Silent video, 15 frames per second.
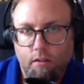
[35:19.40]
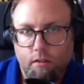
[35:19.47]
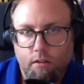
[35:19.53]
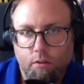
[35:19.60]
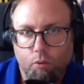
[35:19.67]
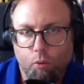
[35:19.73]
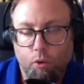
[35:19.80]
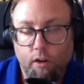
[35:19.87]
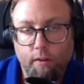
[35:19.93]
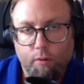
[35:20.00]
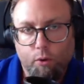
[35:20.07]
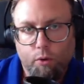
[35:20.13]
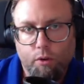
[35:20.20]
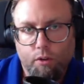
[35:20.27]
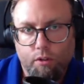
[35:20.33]

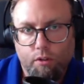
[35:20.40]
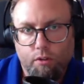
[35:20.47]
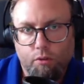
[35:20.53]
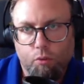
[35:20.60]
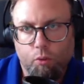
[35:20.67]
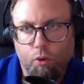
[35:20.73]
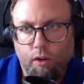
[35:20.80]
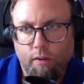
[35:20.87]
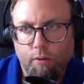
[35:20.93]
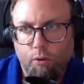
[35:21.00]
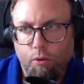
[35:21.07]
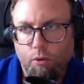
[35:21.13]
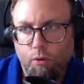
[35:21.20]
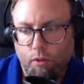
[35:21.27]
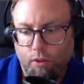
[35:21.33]
whatever
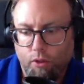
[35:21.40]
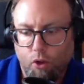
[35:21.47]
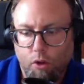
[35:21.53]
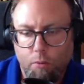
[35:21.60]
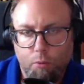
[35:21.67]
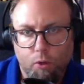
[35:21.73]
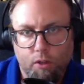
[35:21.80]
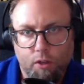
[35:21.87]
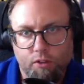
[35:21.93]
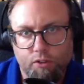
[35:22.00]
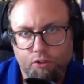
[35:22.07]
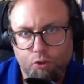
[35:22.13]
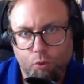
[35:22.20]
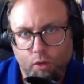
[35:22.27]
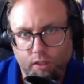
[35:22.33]
whatever thought
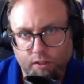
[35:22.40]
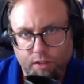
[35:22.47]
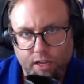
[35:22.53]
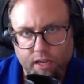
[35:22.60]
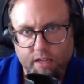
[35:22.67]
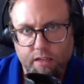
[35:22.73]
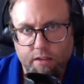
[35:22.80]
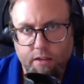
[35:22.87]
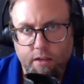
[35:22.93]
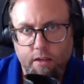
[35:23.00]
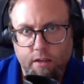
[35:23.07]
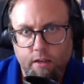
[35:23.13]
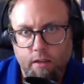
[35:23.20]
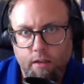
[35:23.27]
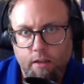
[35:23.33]
process you want to take,
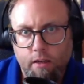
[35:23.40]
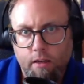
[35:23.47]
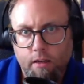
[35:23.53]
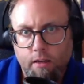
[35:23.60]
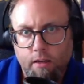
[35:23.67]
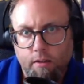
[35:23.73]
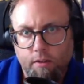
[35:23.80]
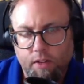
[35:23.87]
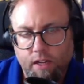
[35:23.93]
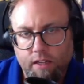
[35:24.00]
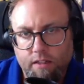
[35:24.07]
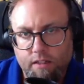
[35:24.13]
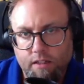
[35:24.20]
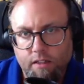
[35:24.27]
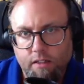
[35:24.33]
the
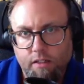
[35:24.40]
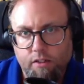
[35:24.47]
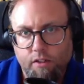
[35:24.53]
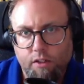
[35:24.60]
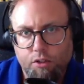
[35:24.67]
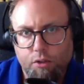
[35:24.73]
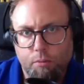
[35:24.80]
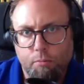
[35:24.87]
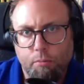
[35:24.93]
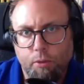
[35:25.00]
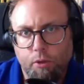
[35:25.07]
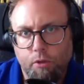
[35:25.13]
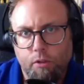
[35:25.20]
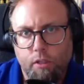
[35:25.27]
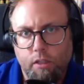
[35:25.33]
idea is that you're
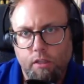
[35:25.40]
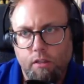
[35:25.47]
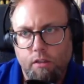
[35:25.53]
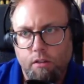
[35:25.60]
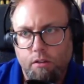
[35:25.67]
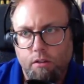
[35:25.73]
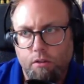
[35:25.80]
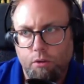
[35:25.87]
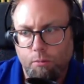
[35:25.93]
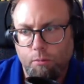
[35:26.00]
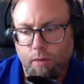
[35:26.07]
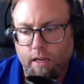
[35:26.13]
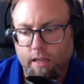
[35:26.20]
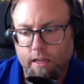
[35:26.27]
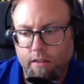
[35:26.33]
building your
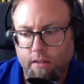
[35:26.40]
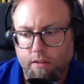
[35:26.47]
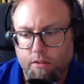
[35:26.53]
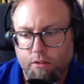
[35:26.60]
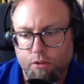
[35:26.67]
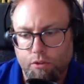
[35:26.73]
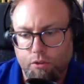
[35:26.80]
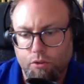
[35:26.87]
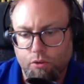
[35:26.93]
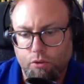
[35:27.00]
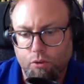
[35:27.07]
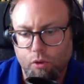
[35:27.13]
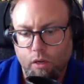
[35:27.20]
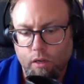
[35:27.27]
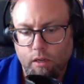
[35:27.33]
mind
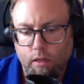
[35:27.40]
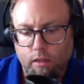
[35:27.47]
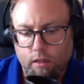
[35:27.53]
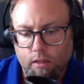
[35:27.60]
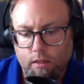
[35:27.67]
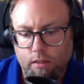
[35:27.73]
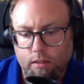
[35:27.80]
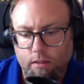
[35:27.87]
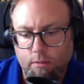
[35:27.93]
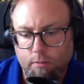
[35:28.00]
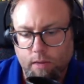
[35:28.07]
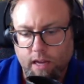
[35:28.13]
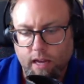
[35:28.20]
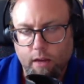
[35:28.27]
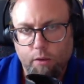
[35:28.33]
to
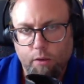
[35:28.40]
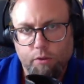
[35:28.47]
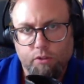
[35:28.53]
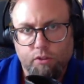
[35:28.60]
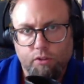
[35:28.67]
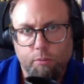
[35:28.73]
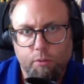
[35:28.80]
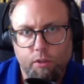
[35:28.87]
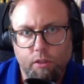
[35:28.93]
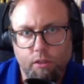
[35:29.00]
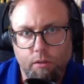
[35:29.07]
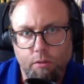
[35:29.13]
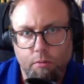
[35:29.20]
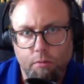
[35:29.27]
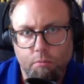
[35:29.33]
house
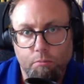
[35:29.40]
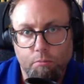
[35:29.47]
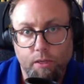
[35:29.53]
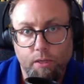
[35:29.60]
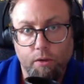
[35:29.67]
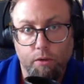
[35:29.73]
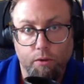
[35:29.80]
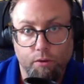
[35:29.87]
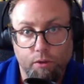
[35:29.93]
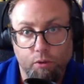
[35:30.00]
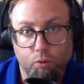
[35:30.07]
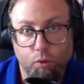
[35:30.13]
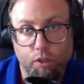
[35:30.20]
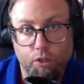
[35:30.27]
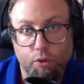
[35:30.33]
something bigger
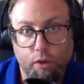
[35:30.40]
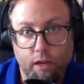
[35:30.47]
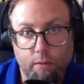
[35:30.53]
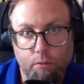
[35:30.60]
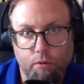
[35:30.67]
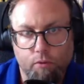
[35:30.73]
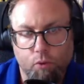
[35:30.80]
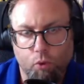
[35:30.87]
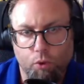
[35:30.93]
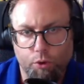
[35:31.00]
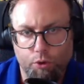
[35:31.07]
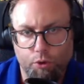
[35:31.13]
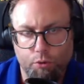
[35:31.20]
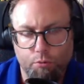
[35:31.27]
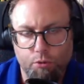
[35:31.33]
than what you had before.
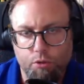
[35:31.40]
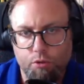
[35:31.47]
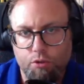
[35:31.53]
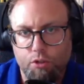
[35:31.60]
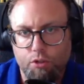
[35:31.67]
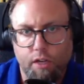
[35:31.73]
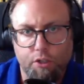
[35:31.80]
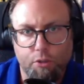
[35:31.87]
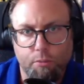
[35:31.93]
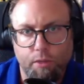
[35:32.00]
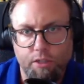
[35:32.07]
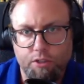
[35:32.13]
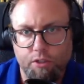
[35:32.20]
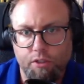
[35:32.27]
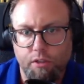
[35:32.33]
You, John, you
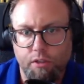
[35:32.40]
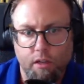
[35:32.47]
mentioned